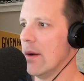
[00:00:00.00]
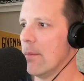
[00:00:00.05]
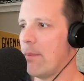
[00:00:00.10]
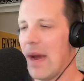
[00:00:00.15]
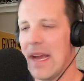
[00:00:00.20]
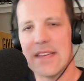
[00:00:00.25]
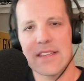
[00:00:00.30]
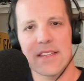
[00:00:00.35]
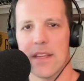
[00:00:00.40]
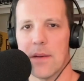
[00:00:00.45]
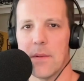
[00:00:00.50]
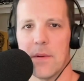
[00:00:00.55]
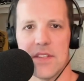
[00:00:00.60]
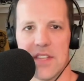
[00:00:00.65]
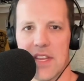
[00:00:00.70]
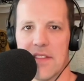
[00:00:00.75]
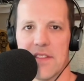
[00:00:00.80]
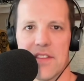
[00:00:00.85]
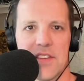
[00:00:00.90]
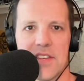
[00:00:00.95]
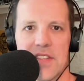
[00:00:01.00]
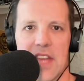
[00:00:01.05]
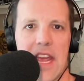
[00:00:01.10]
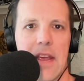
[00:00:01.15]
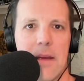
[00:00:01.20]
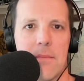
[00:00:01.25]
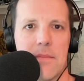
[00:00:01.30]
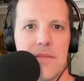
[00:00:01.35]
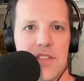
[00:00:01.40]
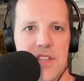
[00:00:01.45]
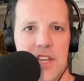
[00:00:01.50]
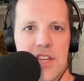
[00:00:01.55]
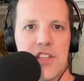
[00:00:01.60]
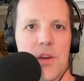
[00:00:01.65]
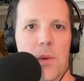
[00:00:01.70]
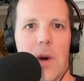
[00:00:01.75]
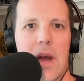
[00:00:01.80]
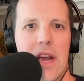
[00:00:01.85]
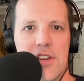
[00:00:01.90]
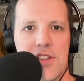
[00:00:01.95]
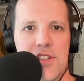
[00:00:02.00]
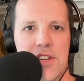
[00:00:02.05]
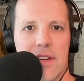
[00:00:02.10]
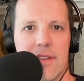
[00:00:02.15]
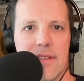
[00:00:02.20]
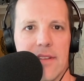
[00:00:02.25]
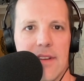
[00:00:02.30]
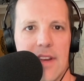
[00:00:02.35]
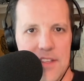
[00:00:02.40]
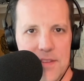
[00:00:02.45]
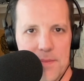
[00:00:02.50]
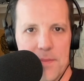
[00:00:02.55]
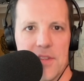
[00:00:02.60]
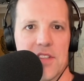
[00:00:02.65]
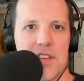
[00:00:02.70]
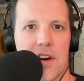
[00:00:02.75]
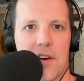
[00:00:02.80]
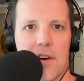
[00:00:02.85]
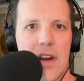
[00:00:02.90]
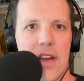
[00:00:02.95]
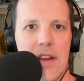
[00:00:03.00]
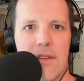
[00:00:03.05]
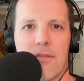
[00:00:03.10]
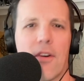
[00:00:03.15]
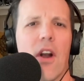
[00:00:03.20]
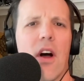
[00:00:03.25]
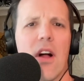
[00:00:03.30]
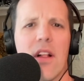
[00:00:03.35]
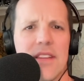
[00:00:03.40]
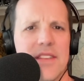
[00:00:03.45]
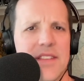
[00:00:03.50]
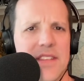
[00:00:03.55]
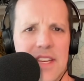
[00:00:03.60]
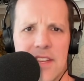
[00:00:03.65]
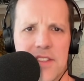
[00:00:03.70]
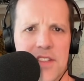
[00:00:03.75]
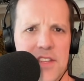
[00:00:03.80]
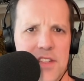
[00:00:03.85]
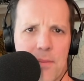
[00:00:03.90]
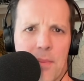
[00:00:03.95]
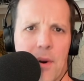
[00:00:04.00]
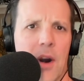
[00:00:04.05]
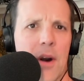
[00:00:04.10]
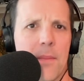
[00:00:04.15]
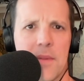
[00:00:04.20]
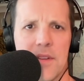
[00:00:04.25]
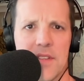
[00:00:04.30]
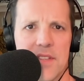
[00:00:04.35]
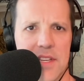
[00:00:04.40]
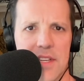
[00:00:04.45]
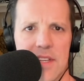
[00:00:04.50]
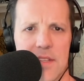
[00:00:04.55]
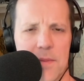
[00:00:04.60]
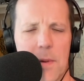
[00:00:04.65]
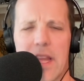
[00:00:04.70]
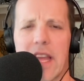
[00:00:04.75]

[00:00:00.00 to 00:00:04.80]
basically was in the same situation as Missouri for all intents and purposes.